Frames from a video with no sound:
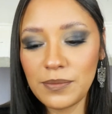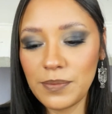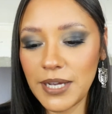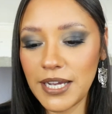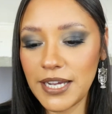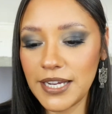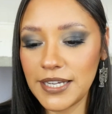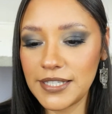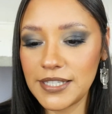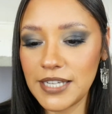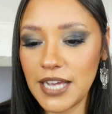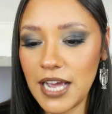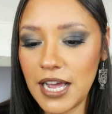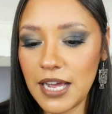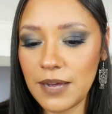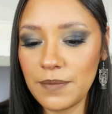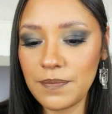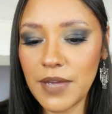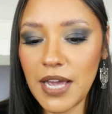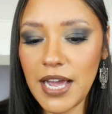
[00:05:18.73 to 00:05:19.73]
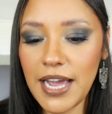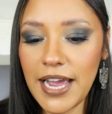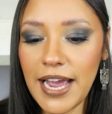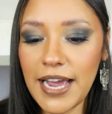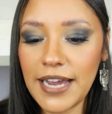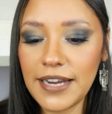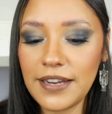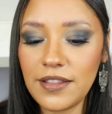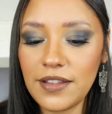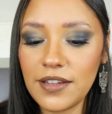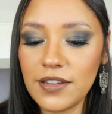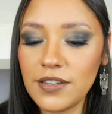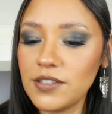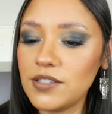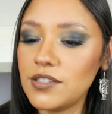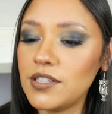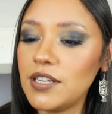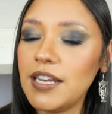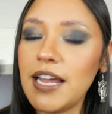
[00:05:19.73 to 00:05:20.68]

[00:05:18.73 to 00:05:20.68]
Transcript: but I had this